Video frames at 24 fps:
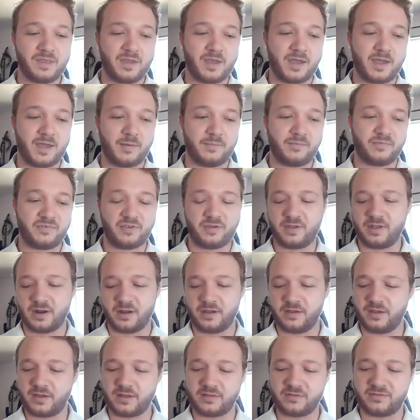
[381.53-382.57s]
Um, so you know
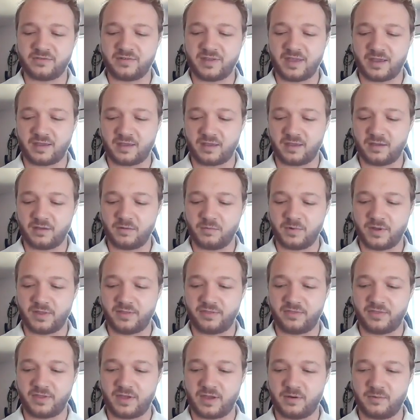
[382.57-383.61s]
you can stick
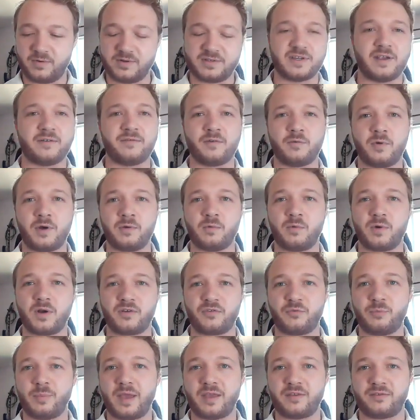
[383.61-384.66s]
with uh, whichever one
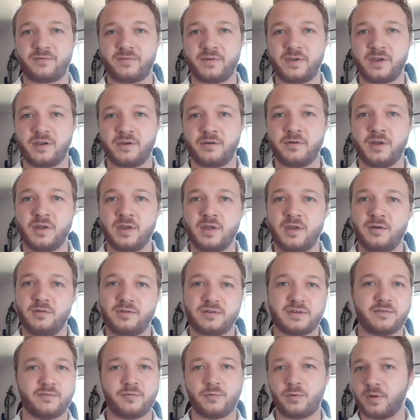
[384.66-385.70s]
works best for you,
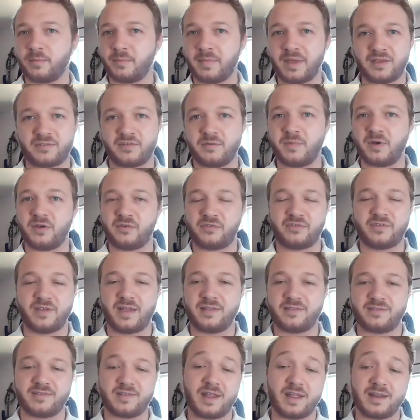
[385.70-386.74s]
whichever one makes the most
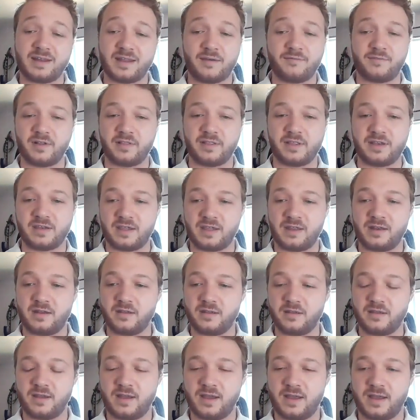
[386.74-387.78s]
sense, and I definitely did.
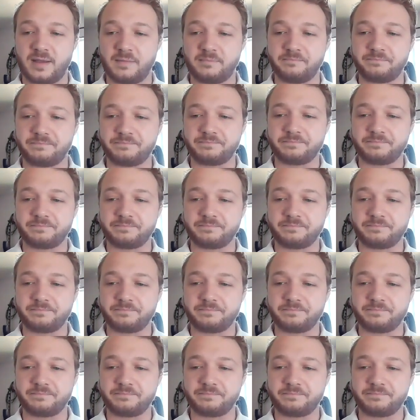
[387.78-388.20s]
Um,